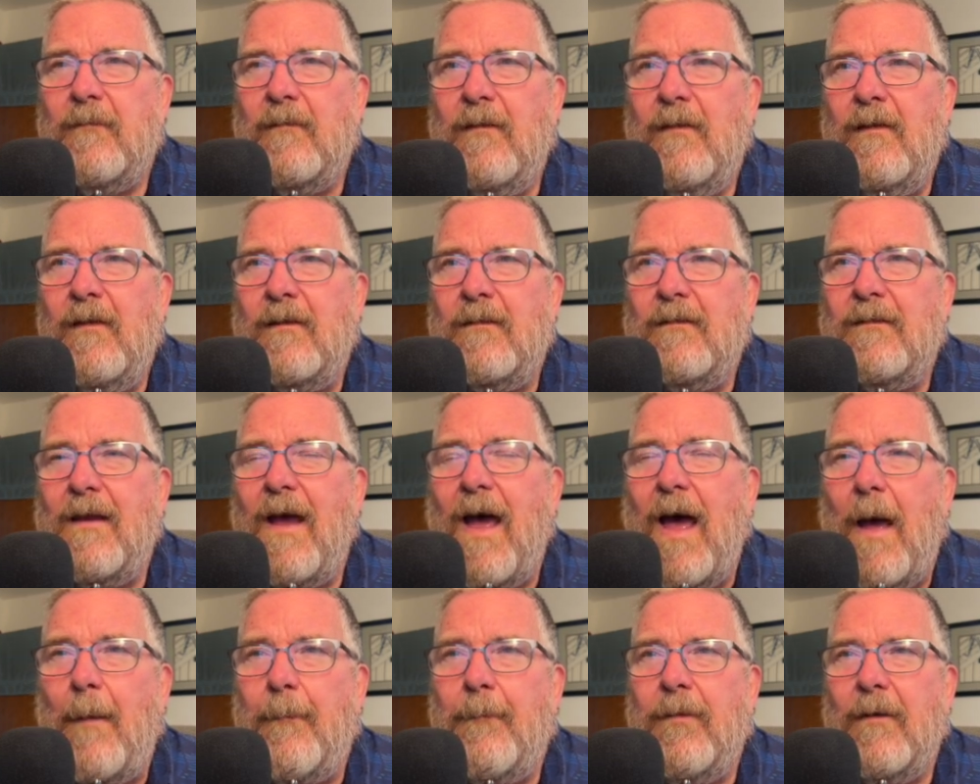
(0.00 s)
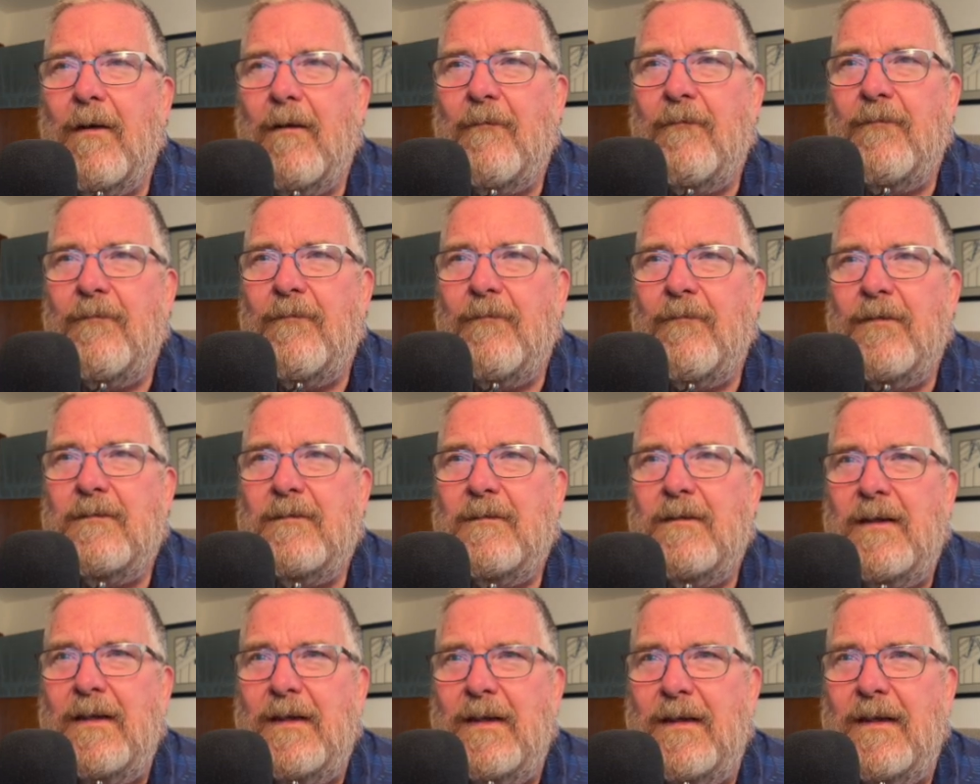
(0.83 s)
the top of the
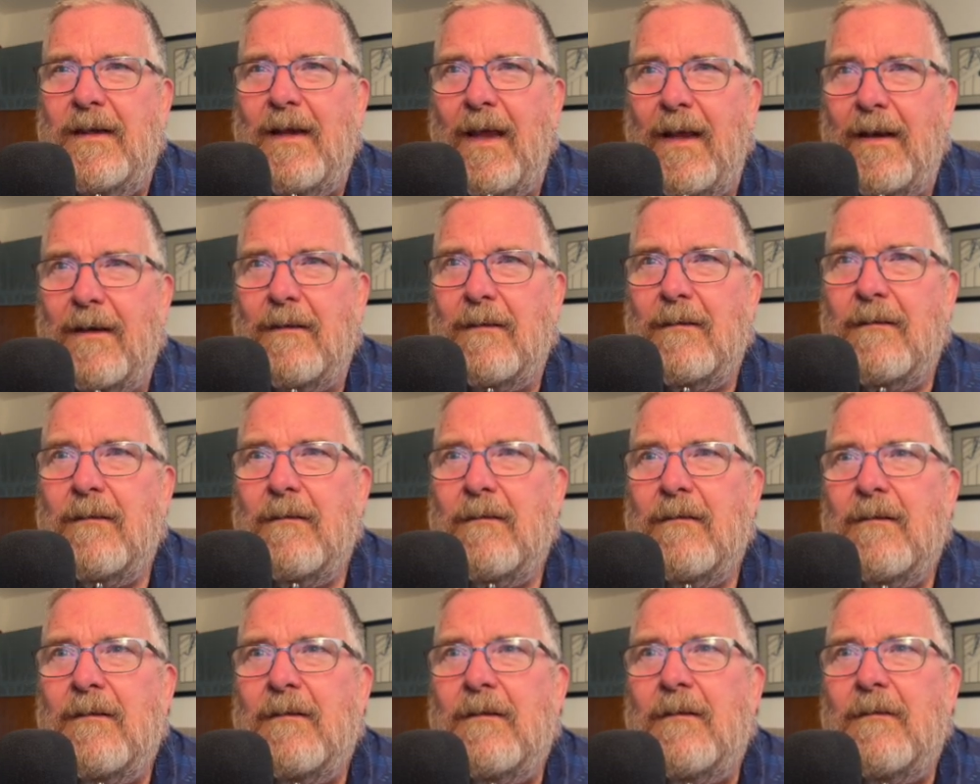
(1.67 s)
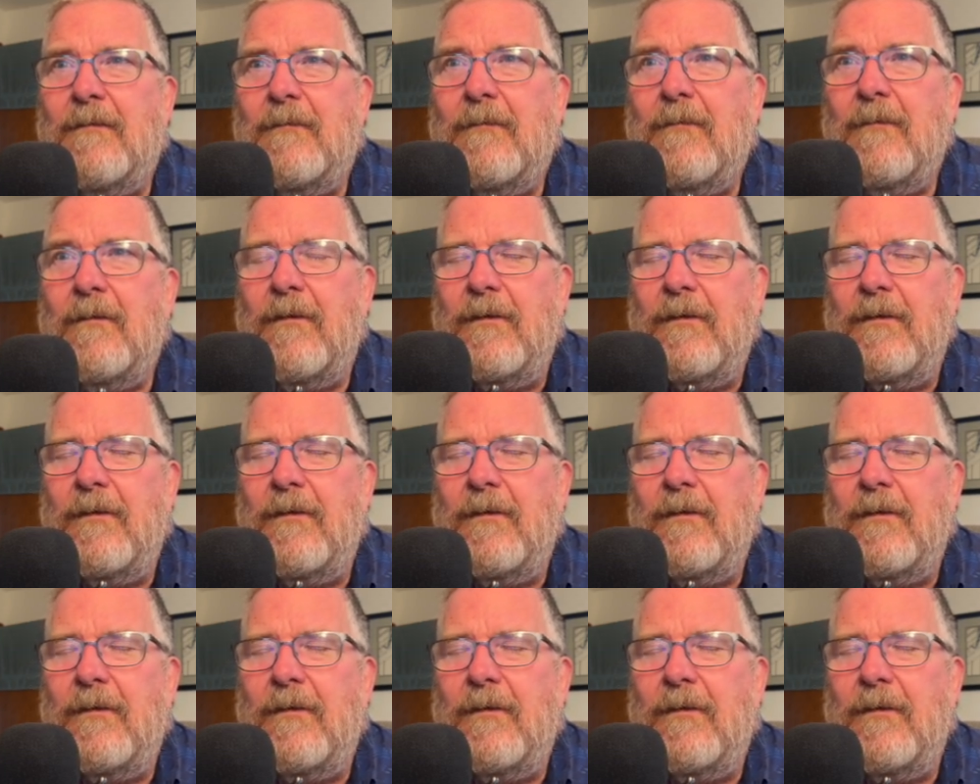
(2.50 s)
tea kettle, the